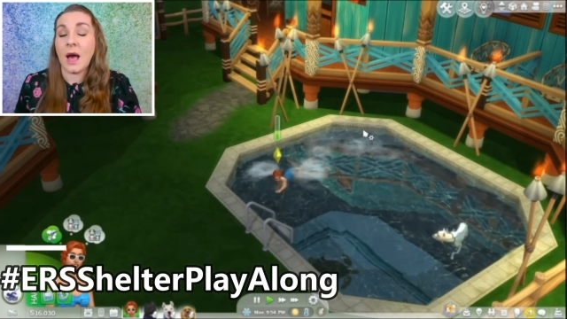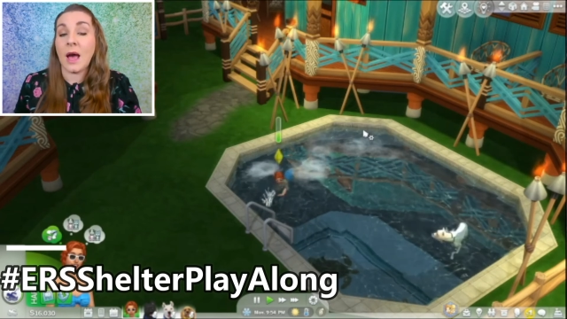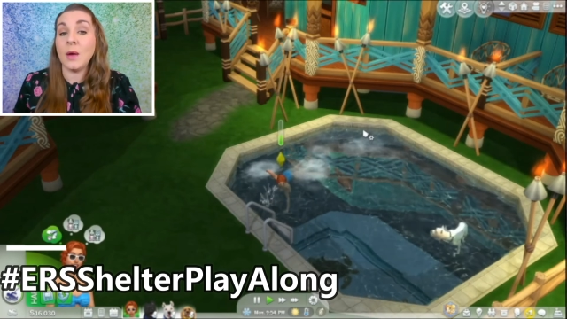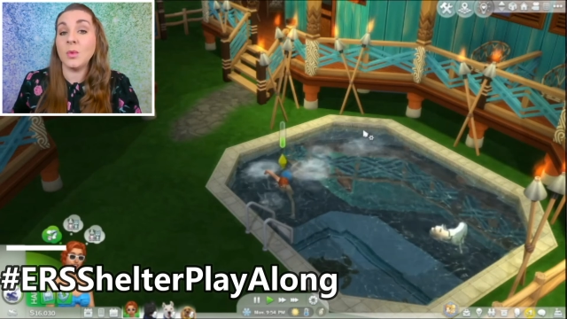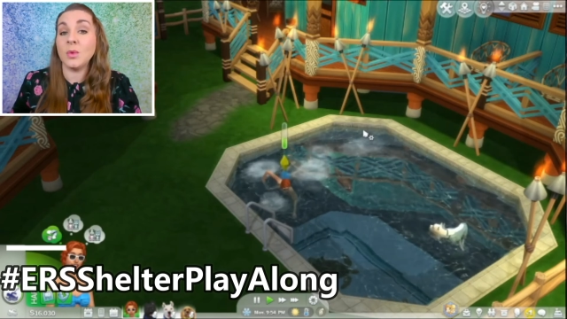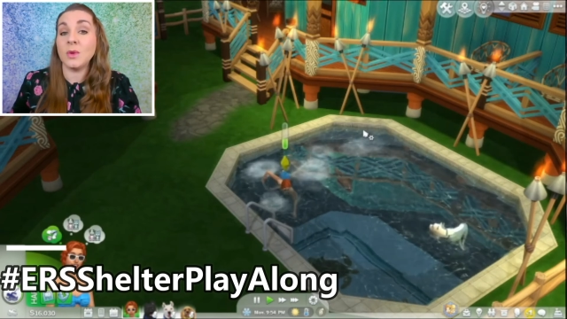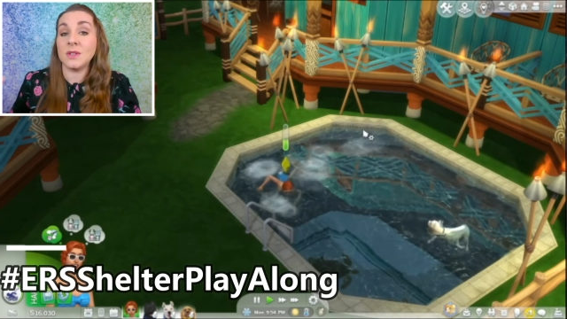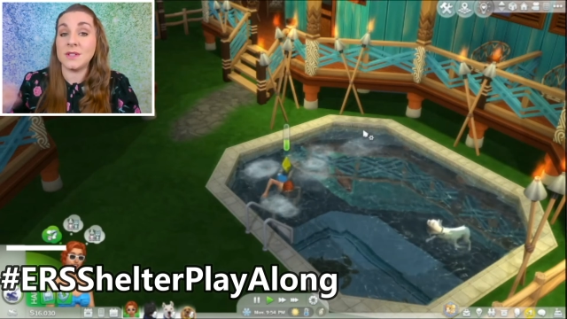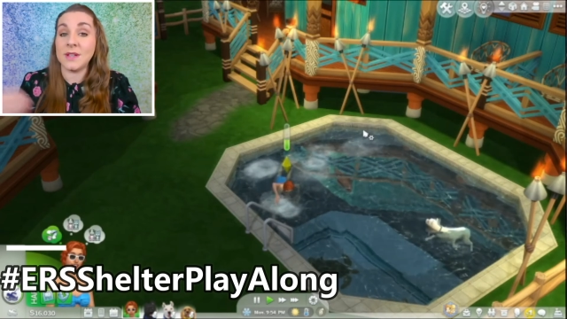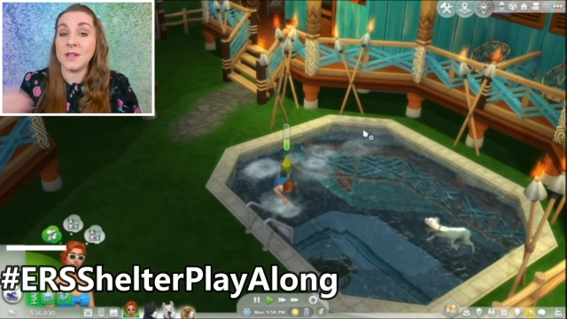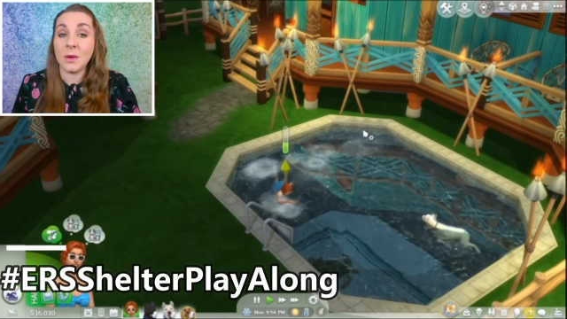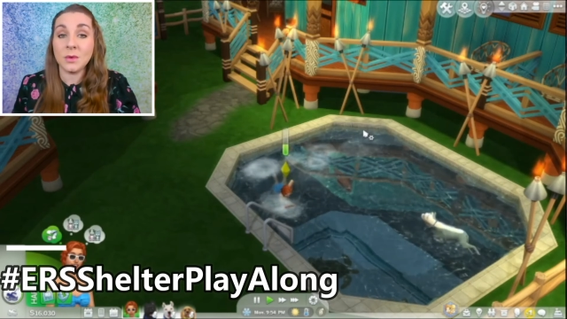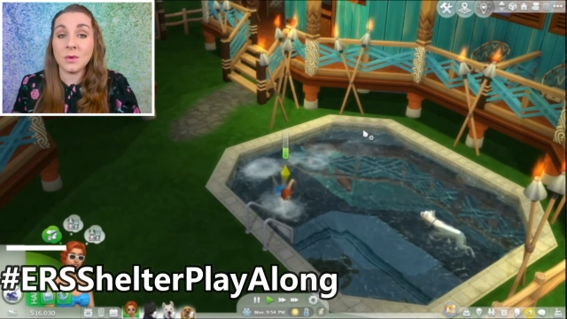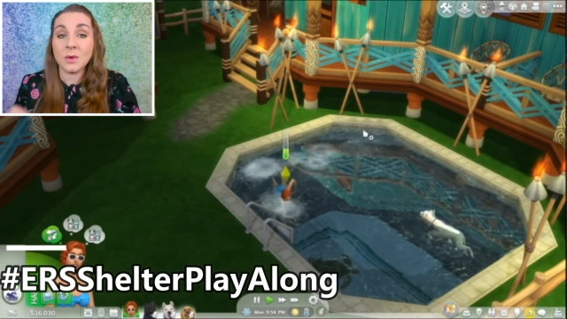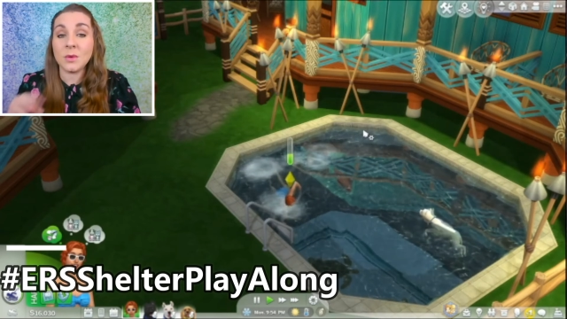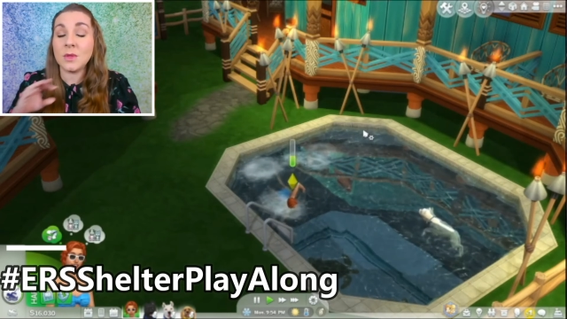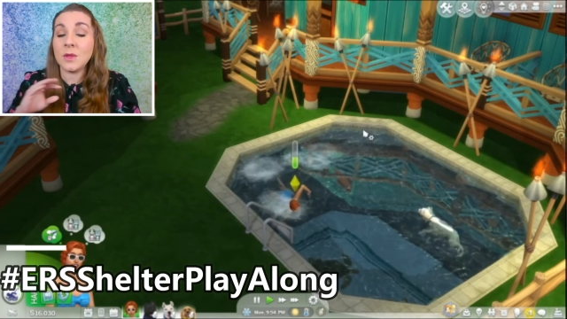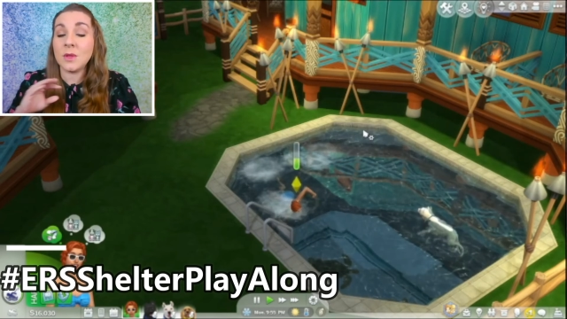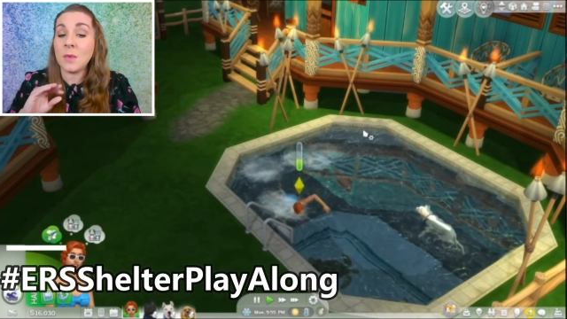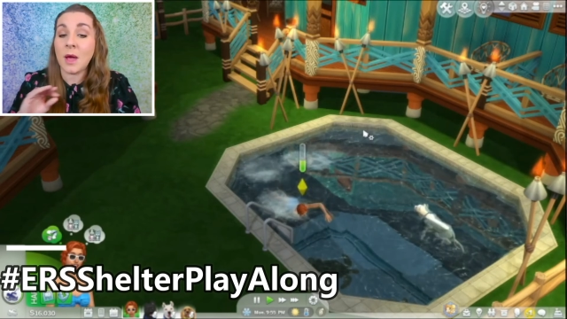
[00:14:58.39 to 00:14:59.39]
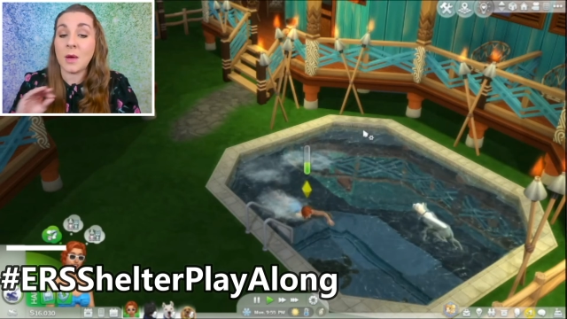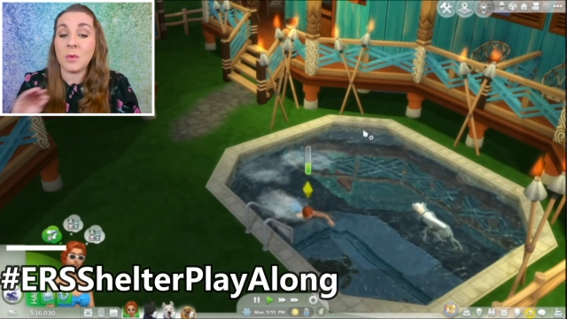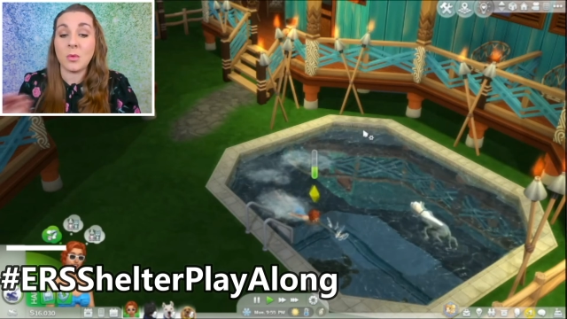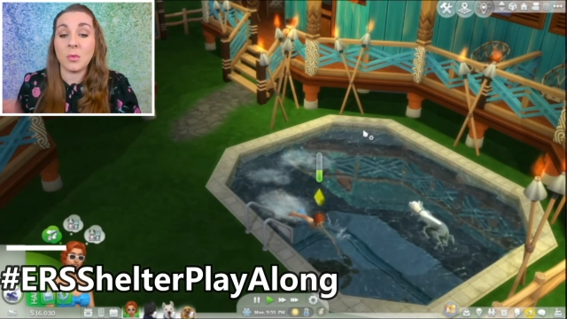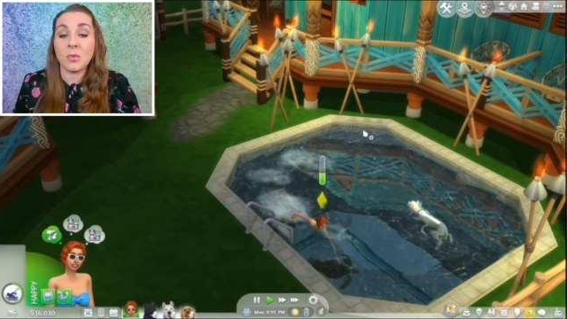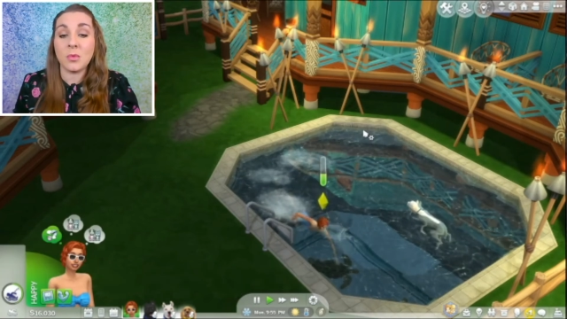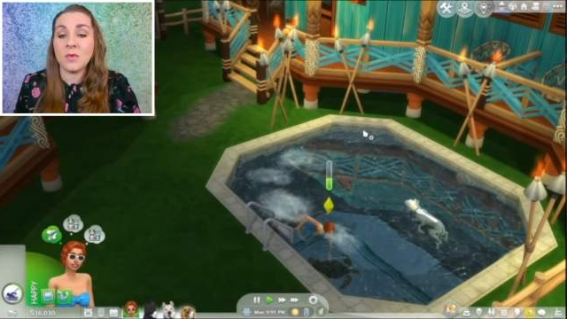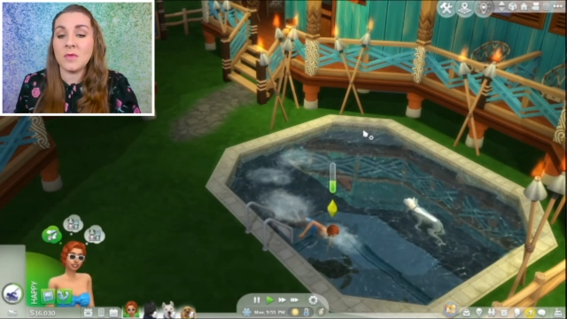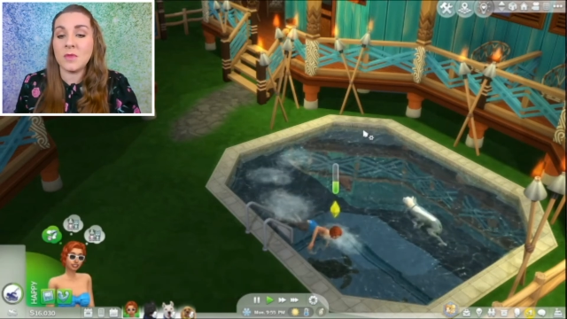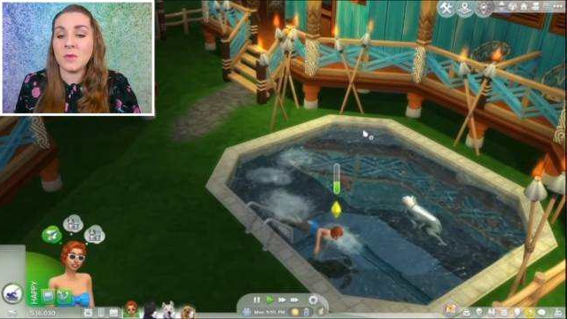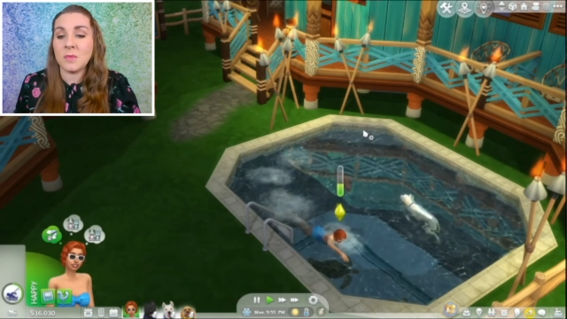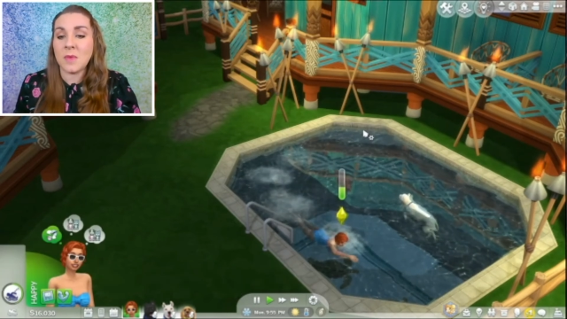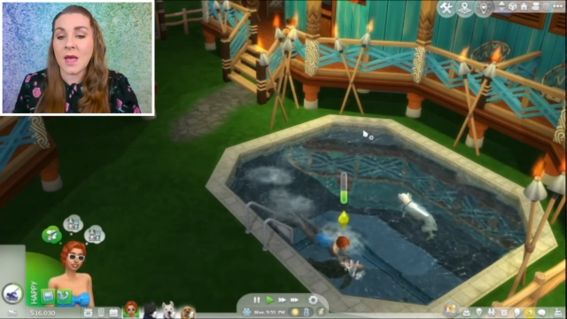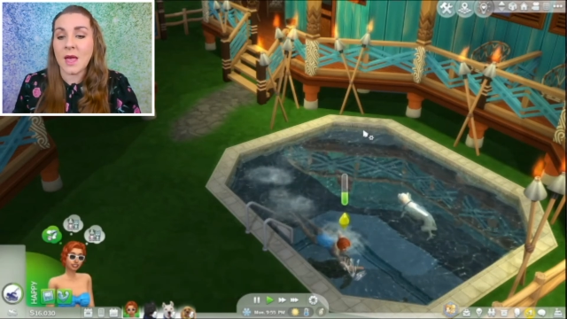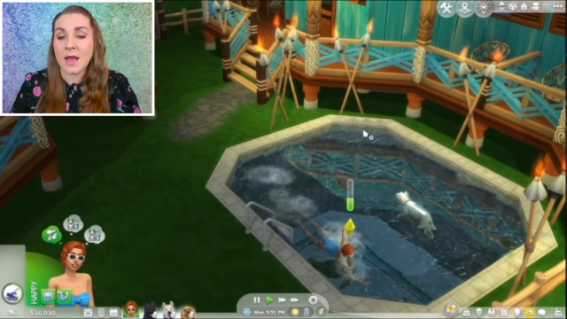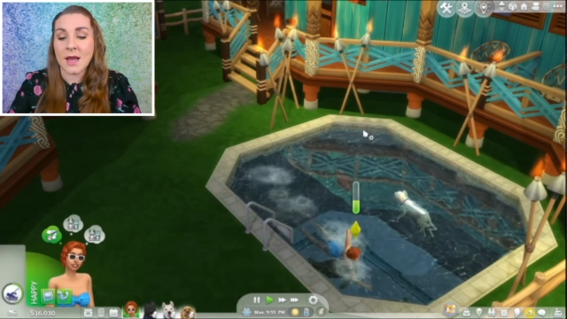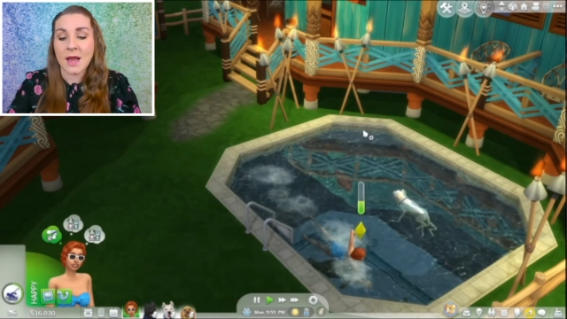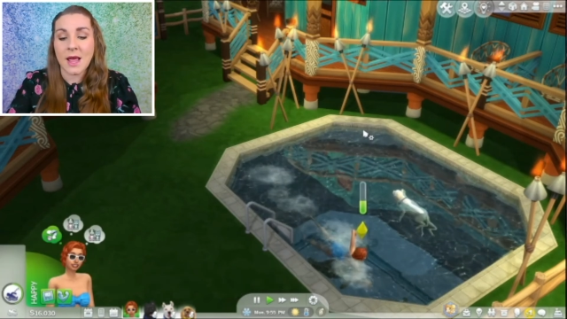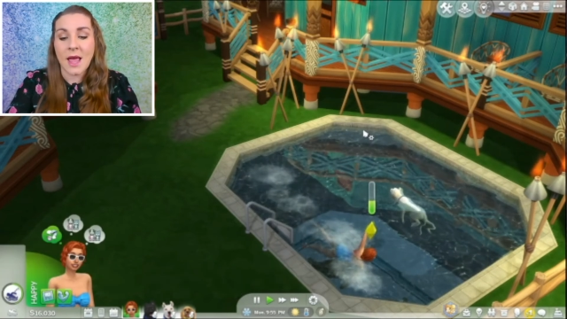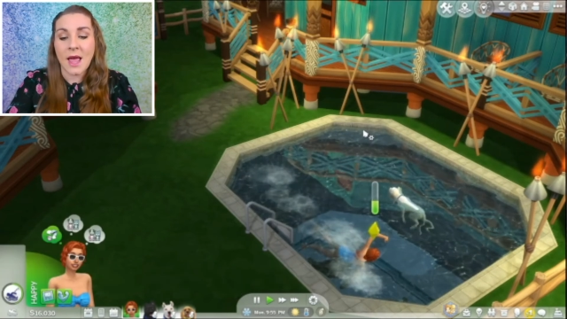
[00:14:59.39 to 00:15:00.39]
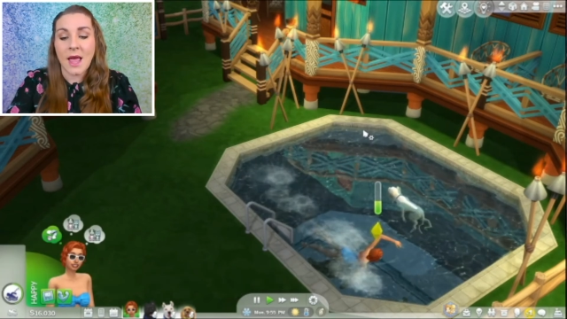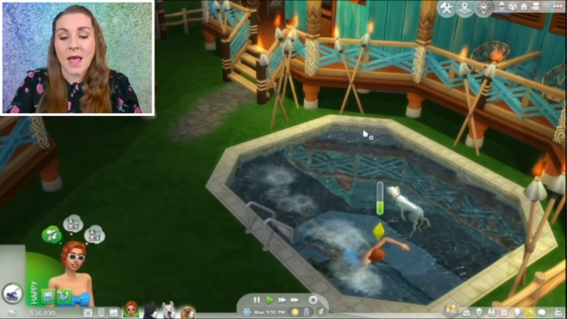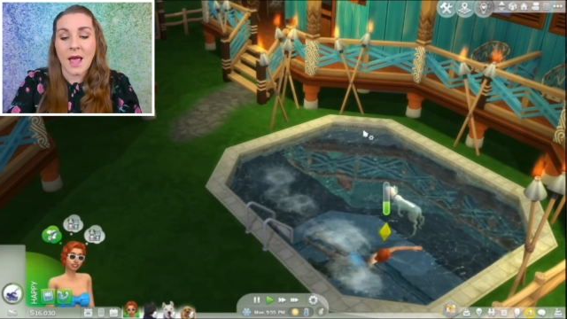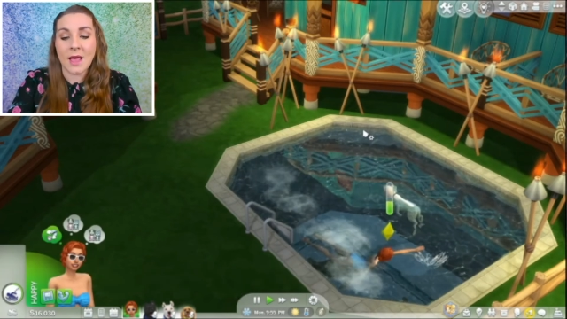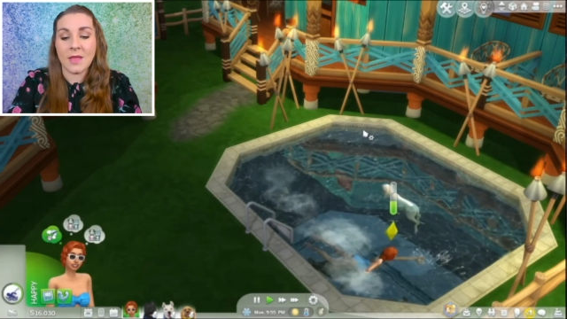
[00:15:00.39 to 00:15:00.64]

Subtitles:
I will download them, I will move them in,